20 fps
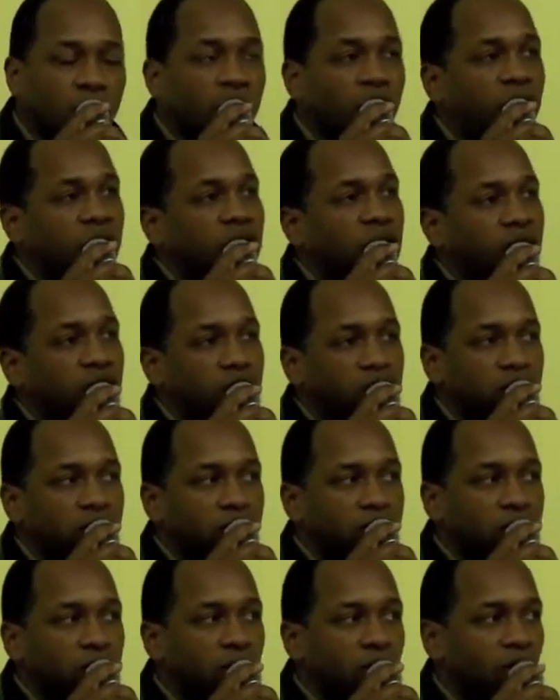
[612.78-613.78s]

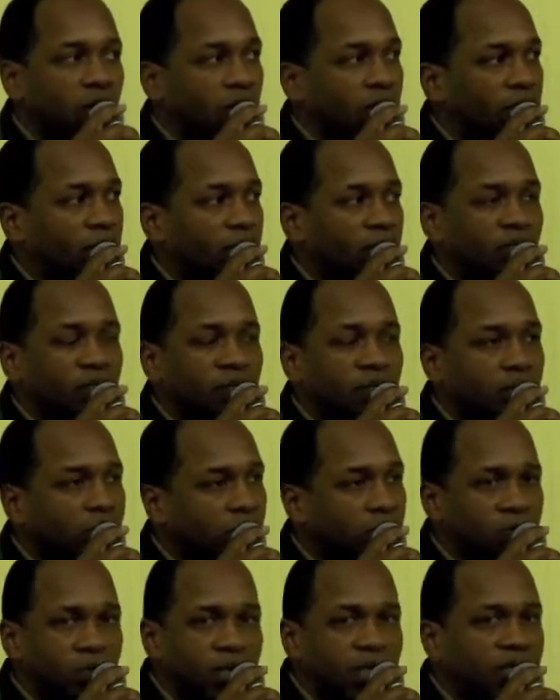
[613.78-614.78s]
grades.
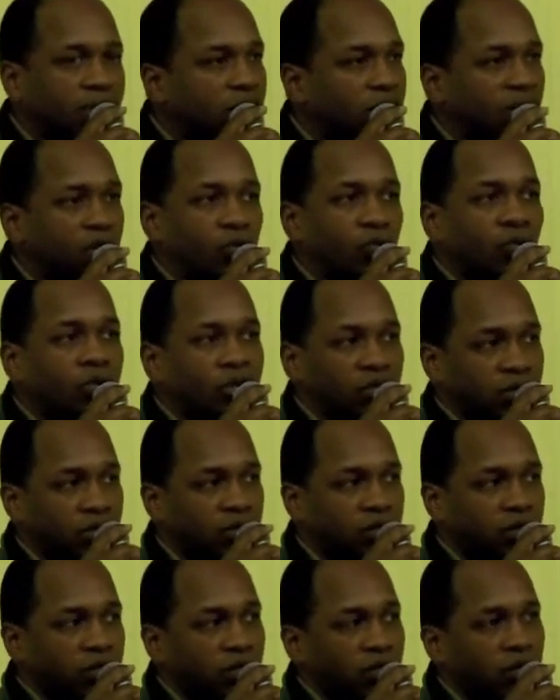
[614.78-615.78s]
That's not what I
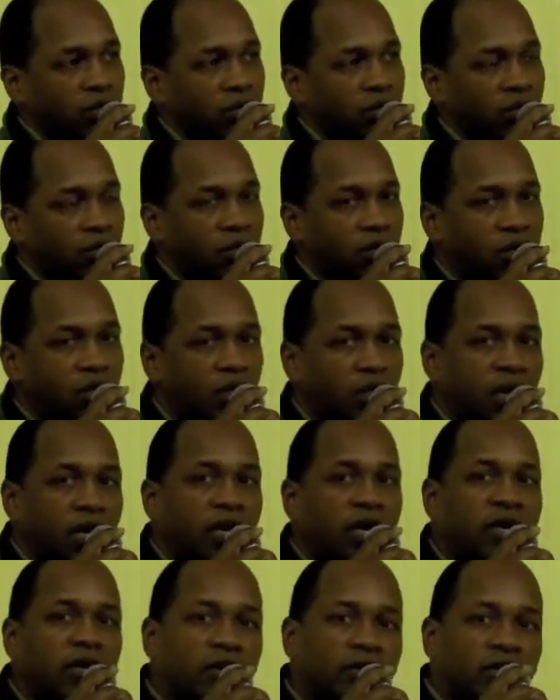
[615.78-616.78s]
see.
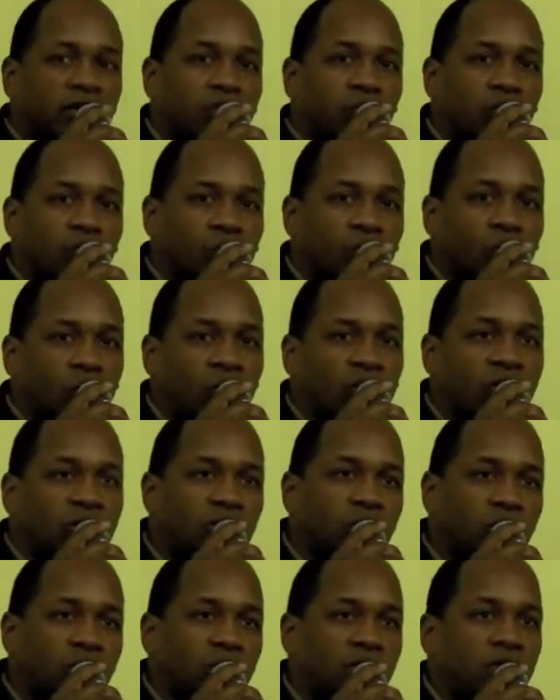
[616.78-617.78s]
And
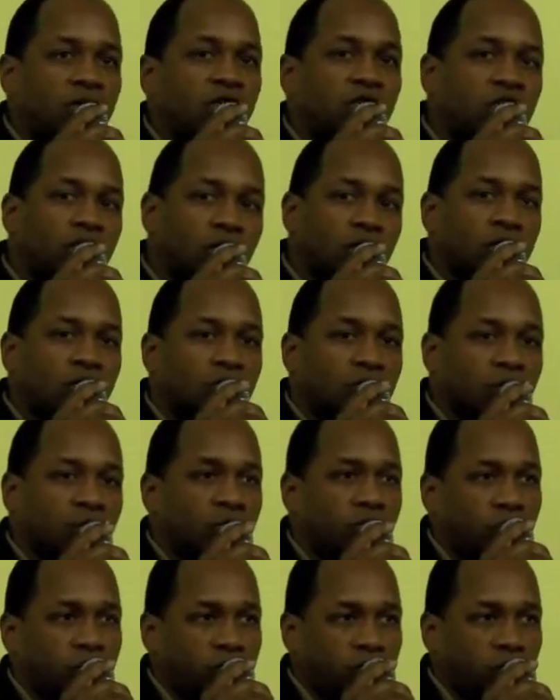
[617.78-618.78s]
once we
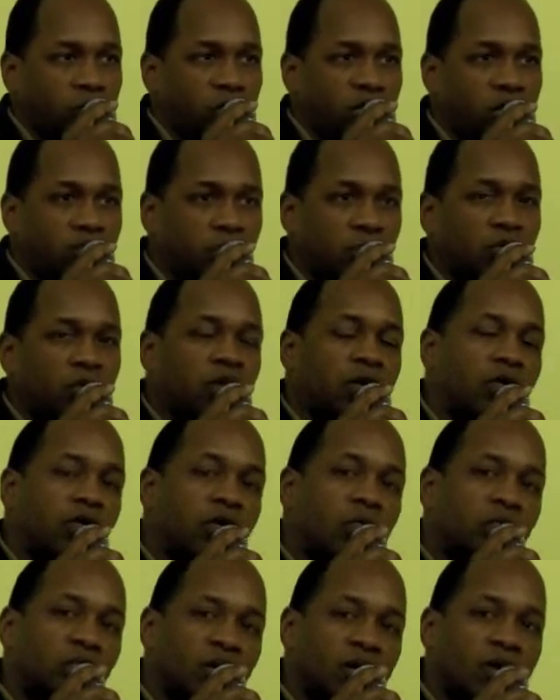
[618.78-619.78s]
show the people that
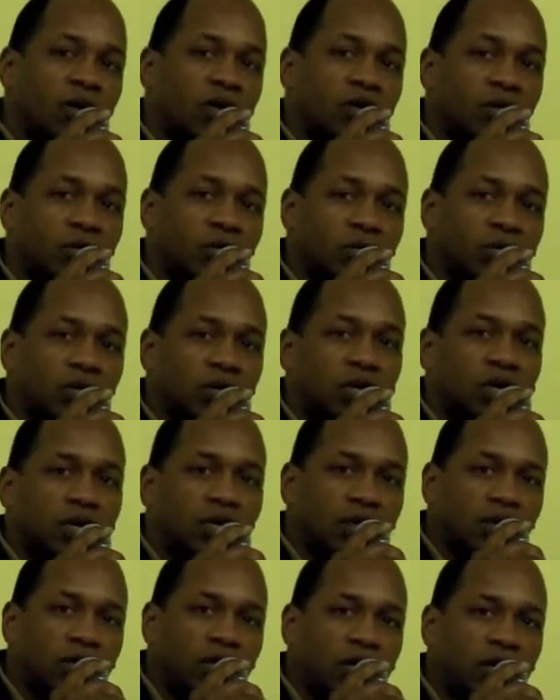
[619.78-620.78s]
are in power
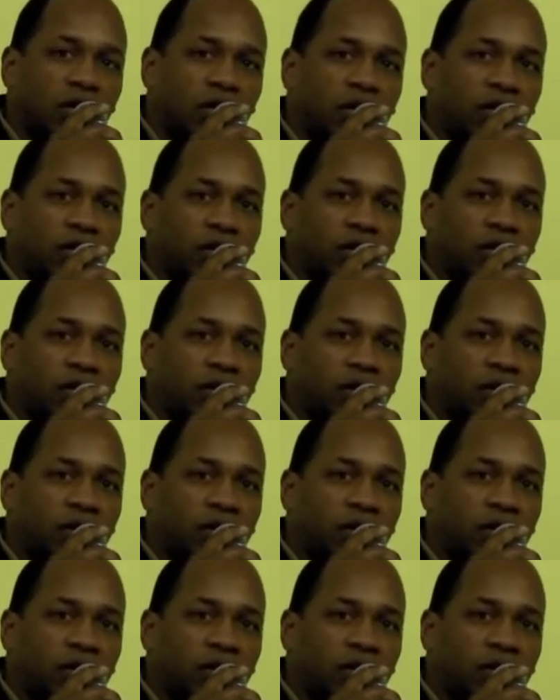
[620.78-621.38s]
that